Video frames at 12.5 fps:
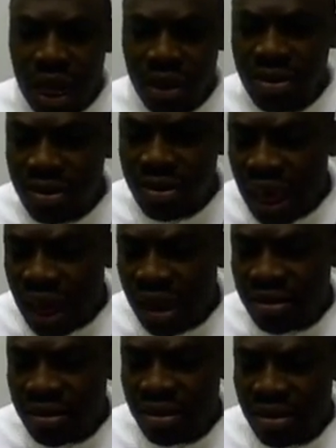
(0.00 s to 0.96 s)
Are you seeing
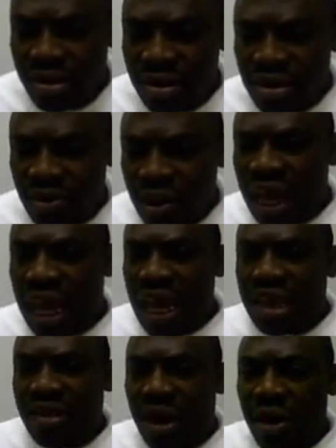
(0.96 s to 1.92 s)
it? So
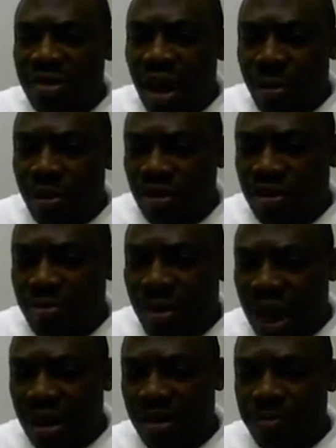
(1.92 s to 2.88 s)
inside your subconscious
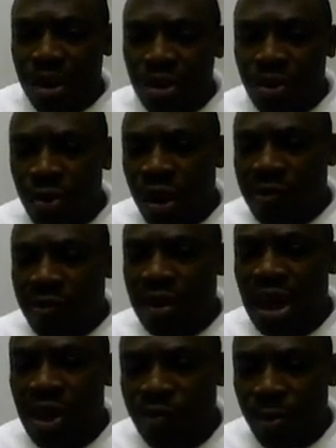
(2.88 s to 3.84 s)
mind, you
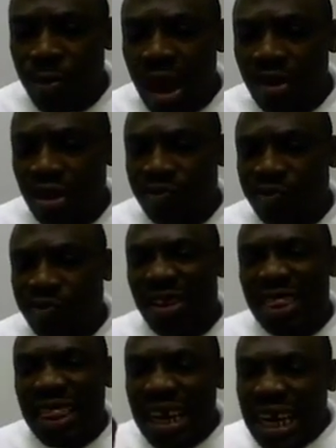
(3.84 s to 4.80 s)
have information
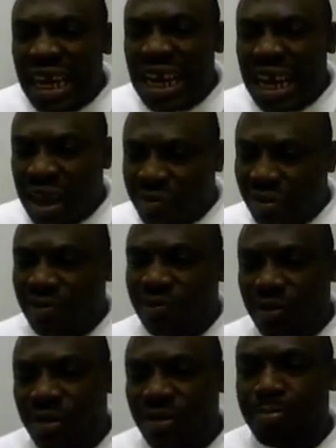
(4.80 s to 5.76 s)
for 3
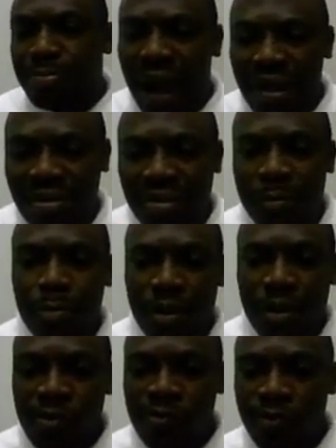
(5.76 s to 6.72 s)
levels, for
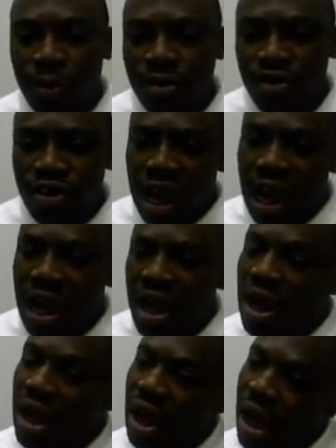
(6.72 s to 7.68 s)
past,
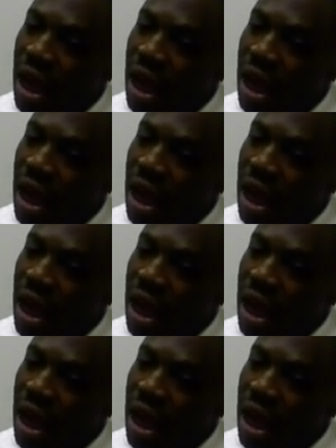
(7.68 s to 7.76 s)
future,